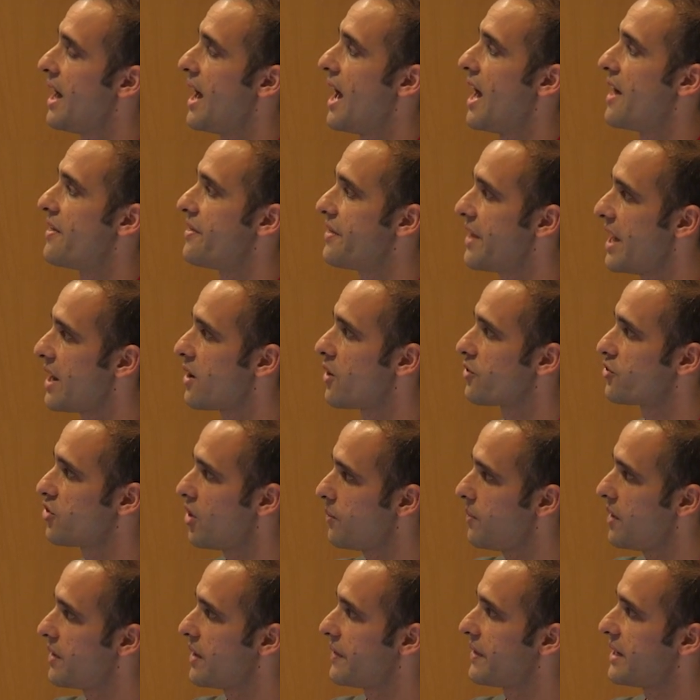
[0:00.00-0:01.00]
And then on
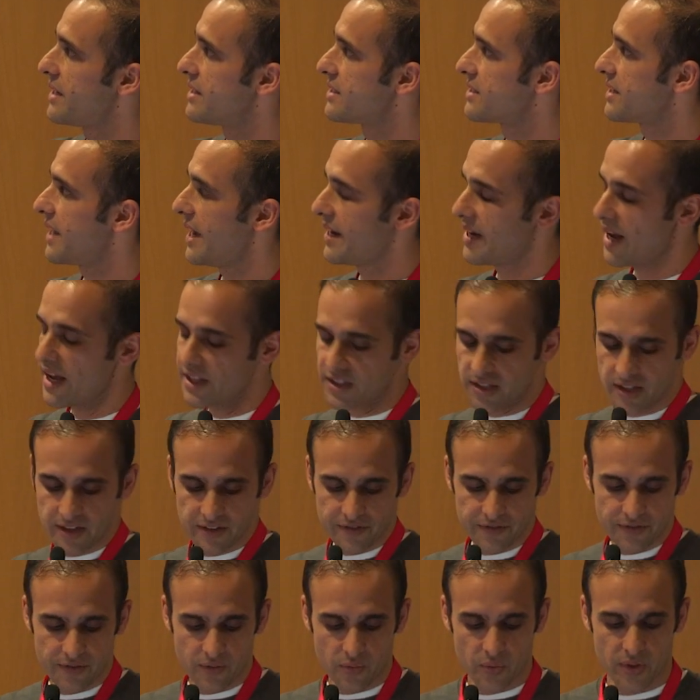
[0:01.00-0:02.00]
top of that, there's
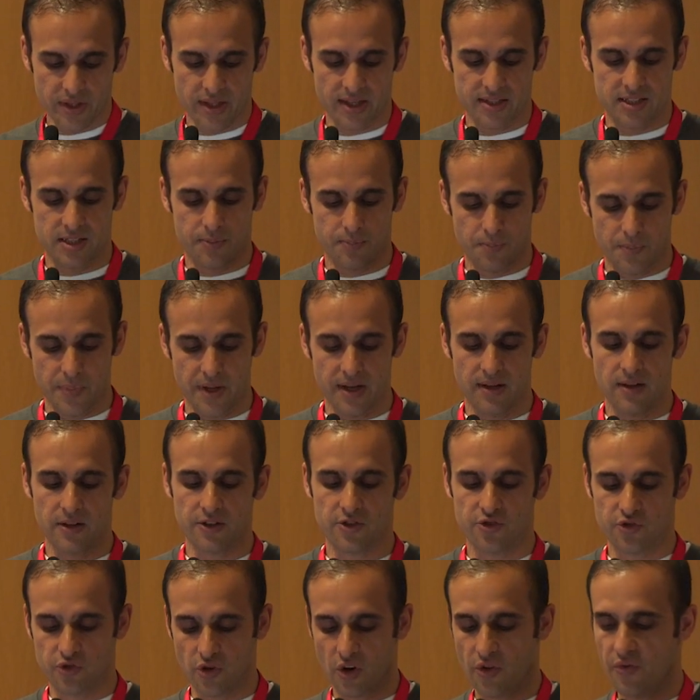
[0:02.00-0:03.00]
Knative with its build,
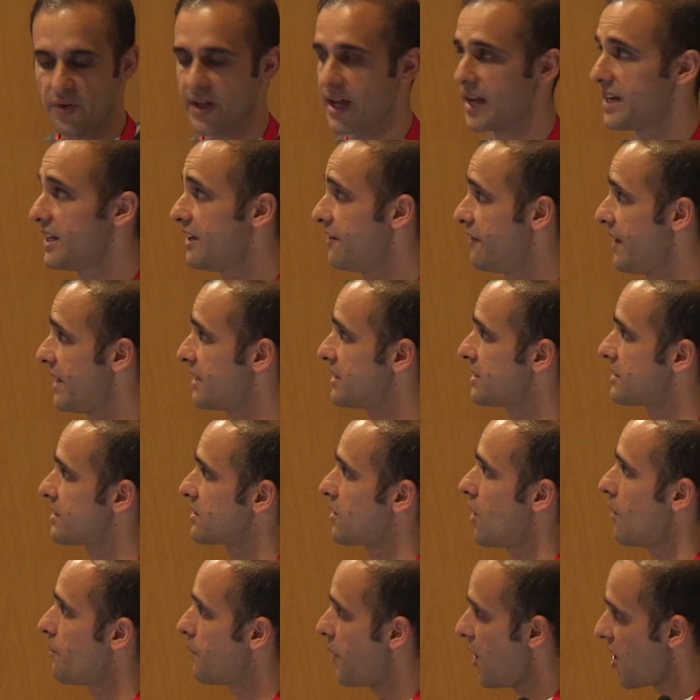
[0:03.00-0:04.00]
serving, and events
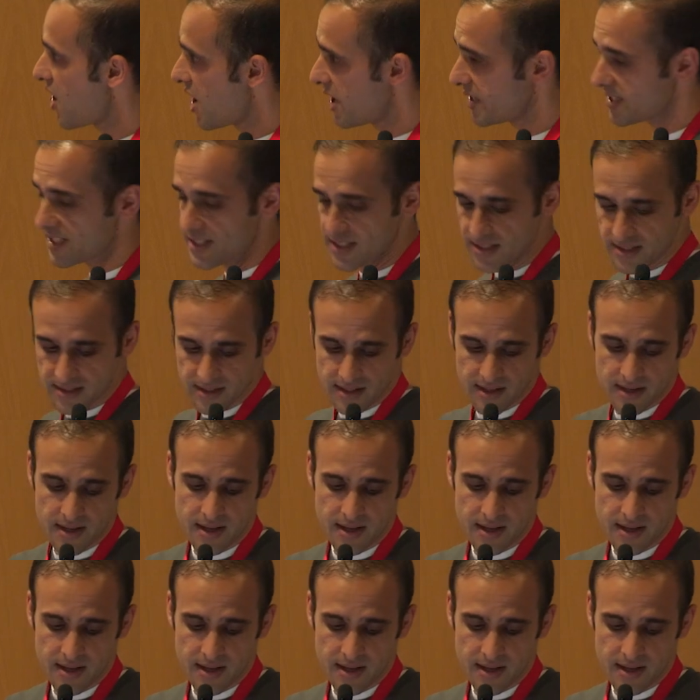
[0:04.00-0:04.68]
components.